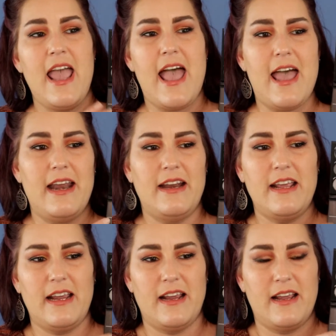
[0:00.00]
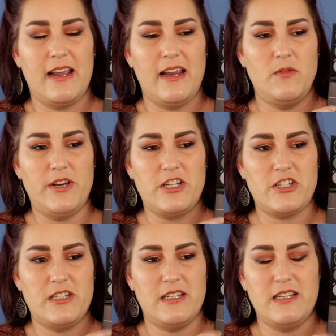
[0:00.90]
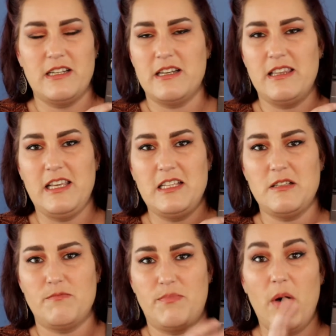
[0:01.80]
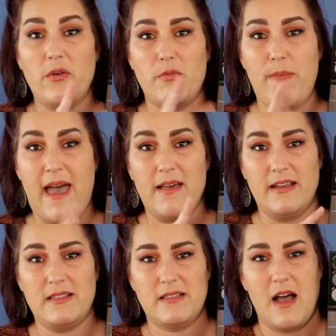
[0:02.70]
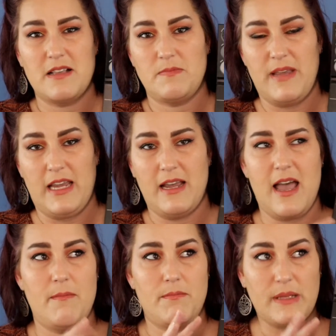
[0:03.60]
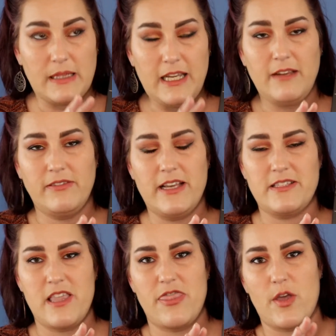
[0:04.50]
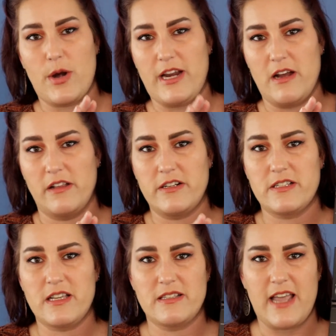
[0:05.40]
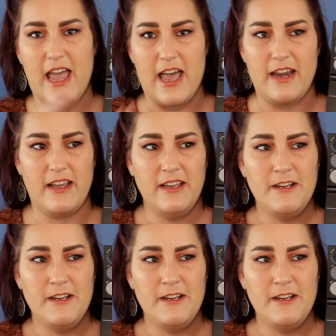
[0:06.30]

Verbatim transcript: and in which these both palettes cost me, I believe, less than $30 because I had